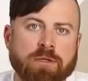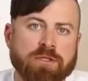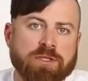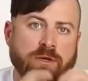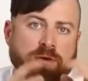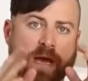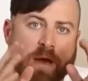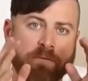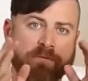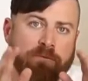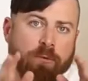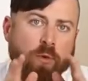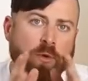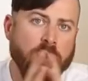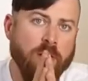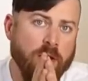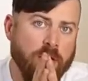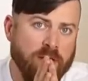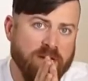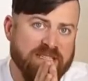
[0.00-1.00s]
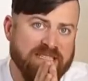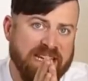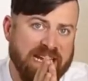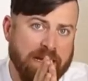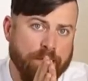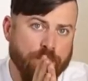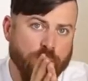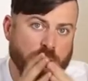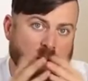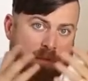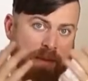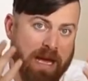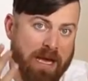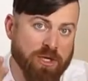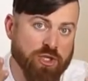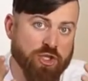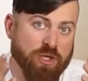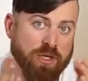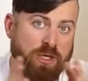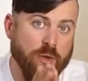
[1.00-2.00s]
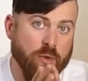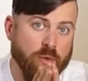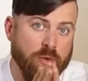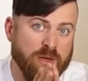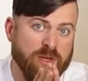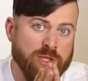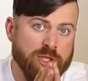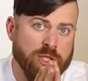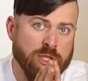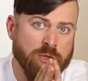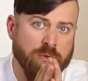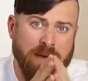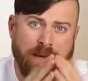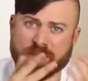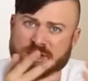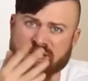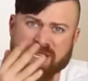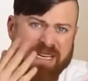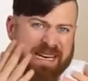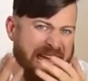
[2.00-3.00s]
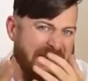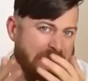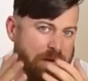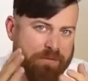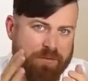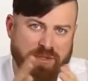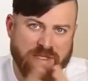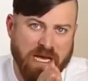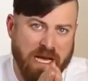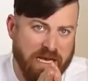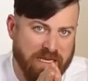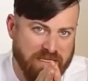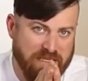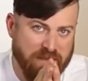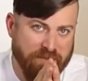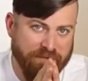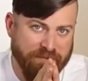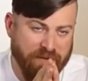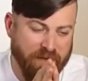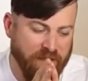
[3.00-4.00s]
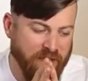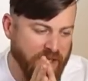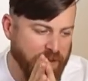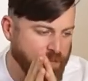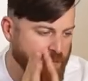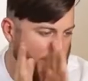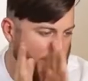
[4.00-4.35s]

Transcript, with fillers: So now for our example, I'm just gonna advertise an affiliate